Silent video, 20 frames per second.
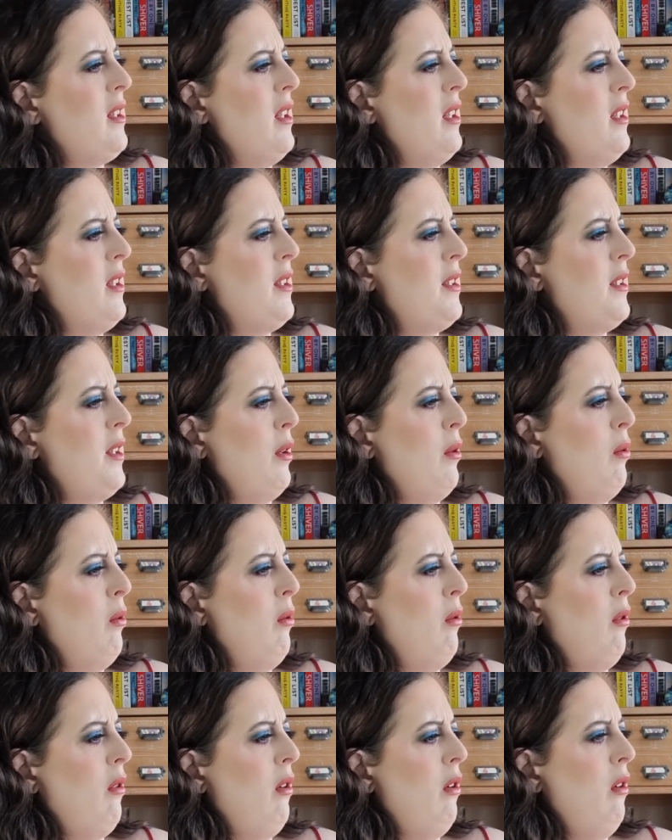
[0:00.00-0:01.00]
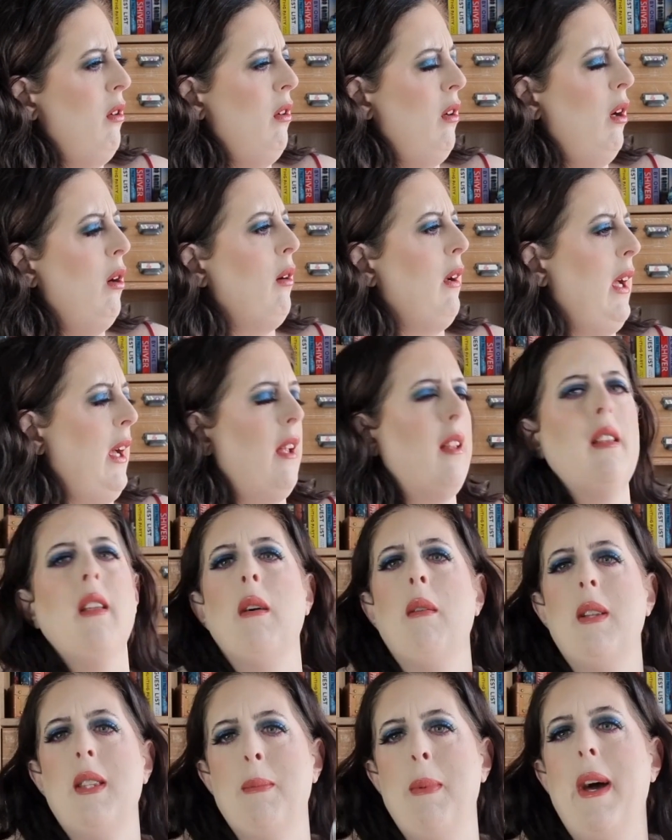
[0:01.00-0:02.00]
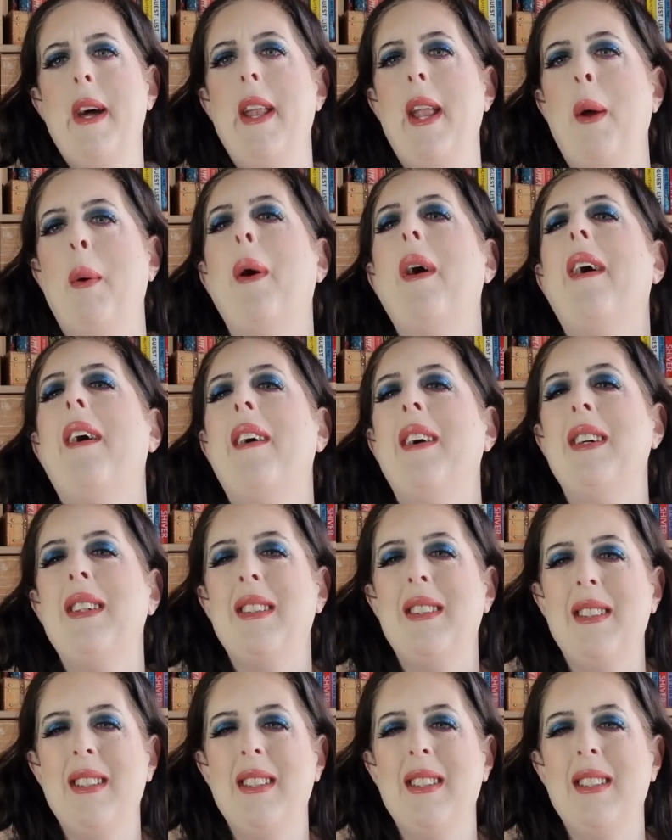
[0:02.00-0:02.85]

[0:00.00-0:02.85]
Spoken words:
that is going to soak. Okay, no, it's better now.